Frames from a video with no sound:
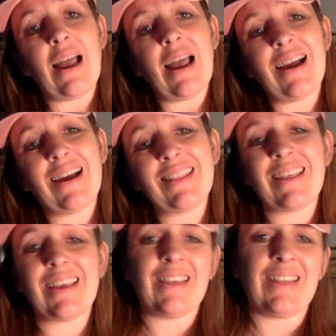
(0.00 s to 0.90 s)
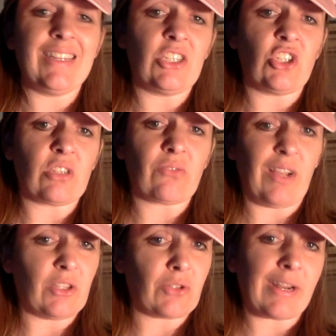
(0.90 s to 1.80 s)
and then it just
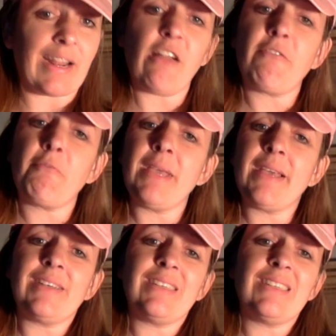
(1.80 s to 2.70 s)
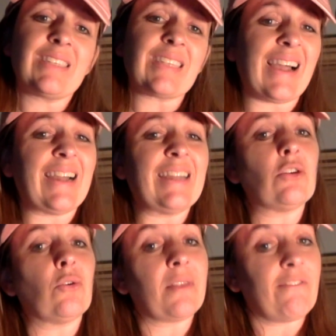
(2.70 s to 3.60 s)
falls right off because I
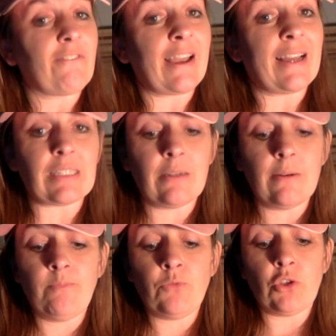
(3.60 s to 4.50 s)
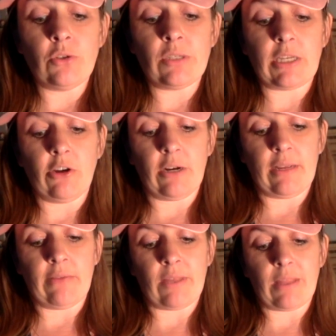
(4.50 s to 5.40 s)
totally forgot to secure it
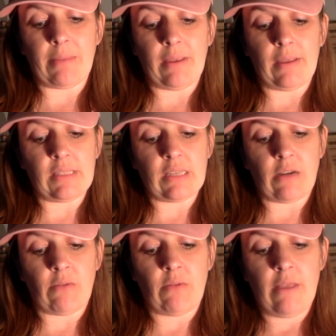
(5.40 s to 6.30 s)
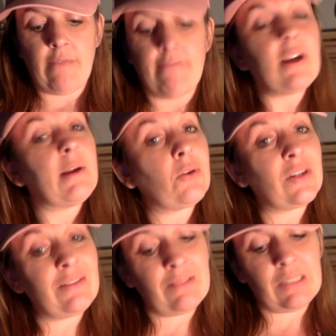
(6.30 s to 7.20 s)
in with a bead. So very
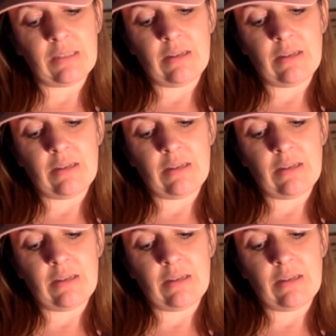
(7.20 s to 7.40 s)
important.